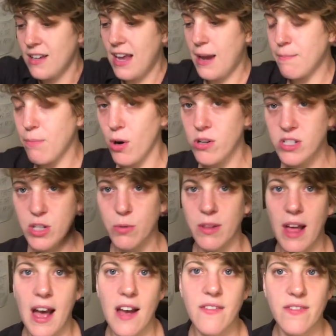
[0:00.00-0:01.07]
and burns you
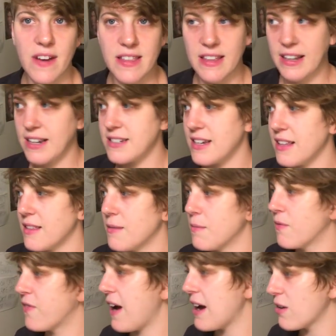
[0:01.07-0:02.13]
alive. I think I said
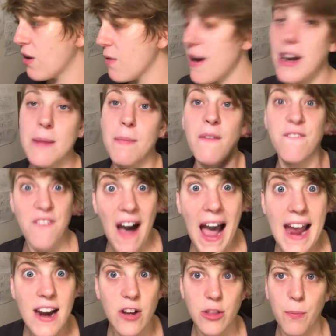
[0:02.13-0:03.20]
fire already. But
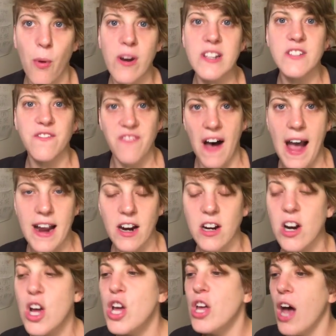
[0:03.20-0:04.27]
fire! The point is
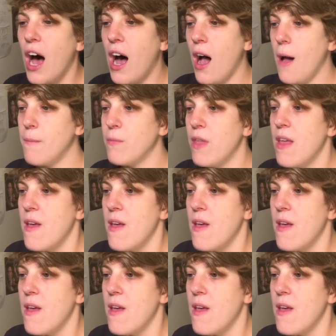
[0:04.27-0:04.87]
fire. And